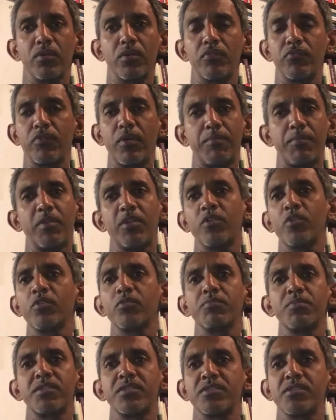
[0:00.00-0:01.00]
family
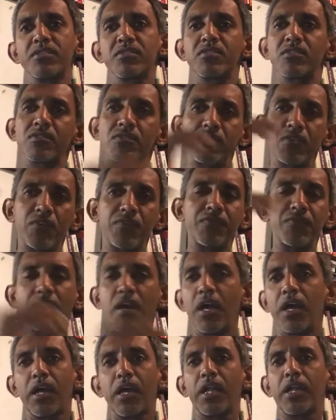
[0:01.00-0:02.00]
owned businesses of
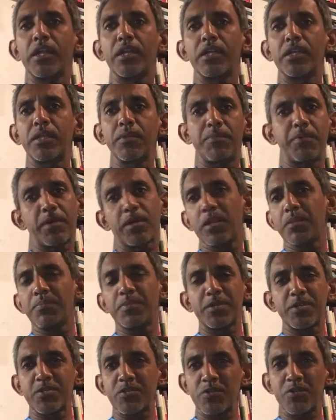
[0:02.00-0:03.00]
typical
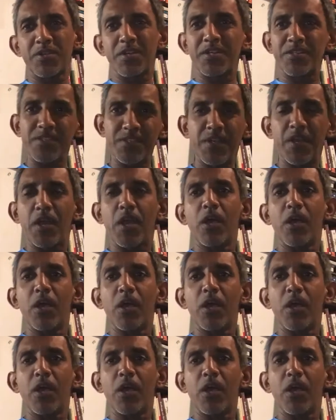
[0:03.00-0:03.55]
personas.